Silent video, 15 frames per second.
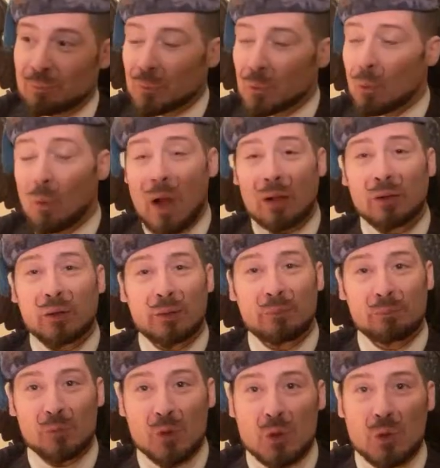
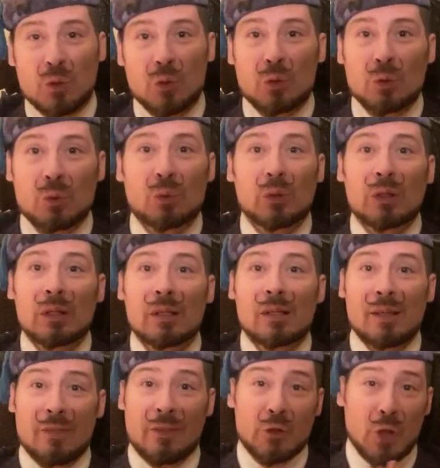Welcome to
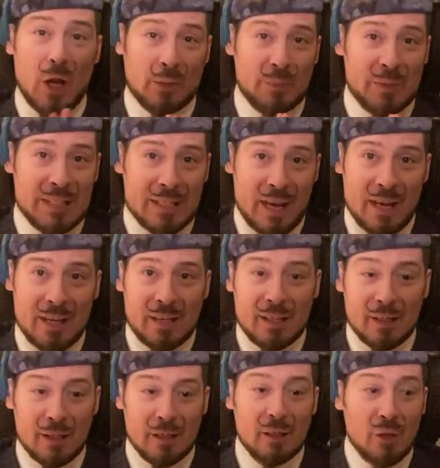The Gentleman
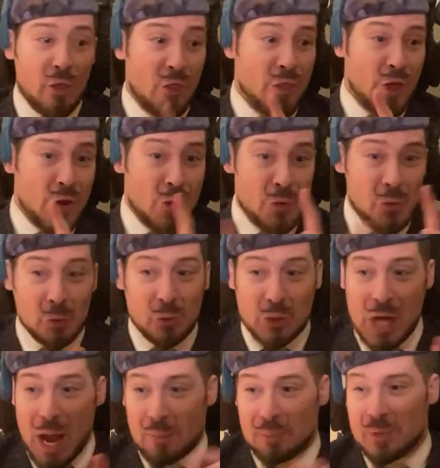Psychic, the new
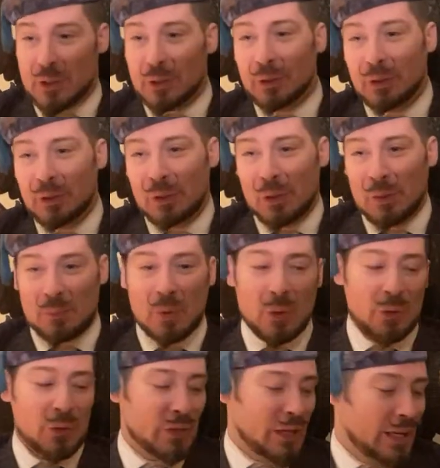chapter,
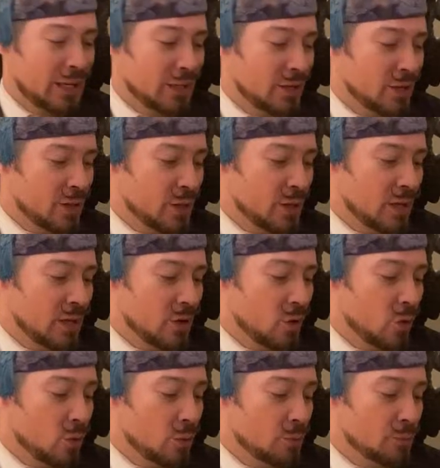both in the
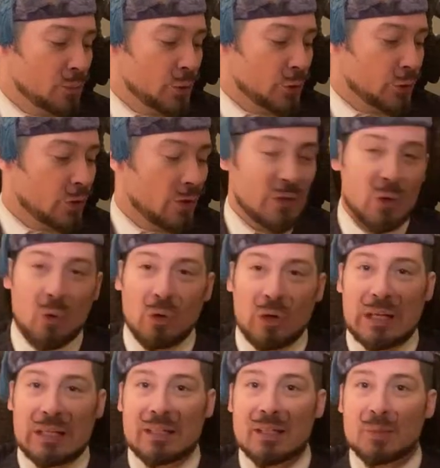Murder on the
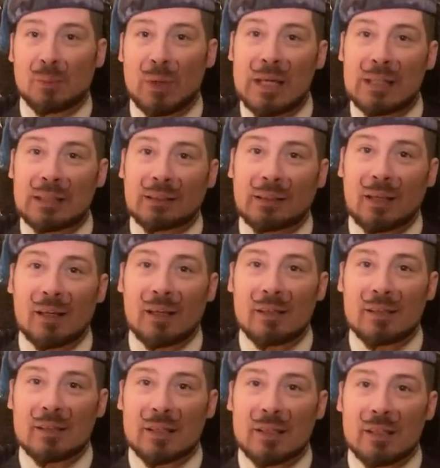Orient Express
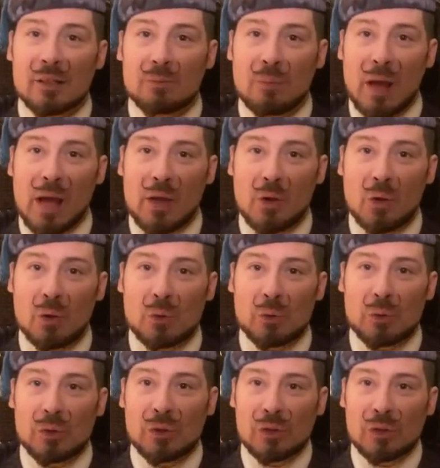and in my own